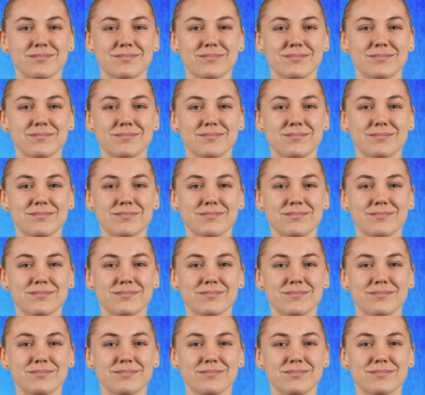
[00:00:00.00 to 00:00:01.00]

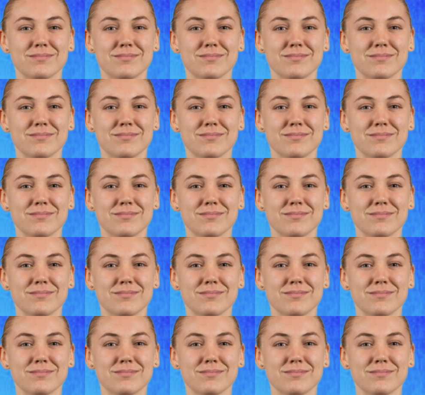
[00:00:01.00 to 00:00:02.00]

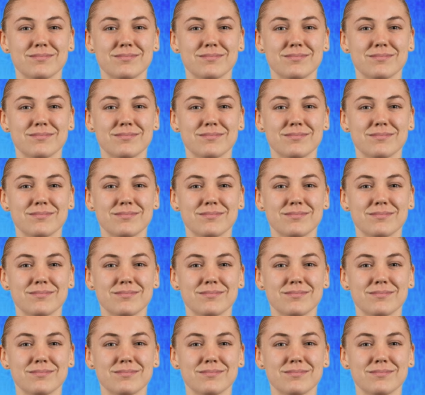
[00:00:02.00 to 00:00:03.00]

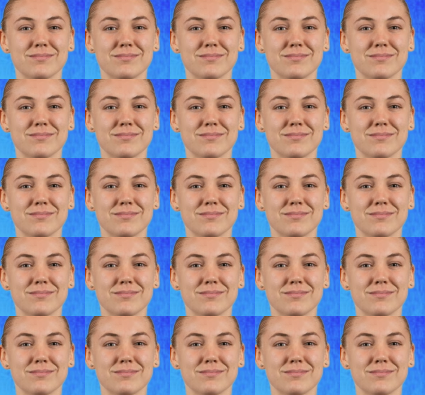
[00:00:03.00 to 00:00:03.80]
(no lip movement)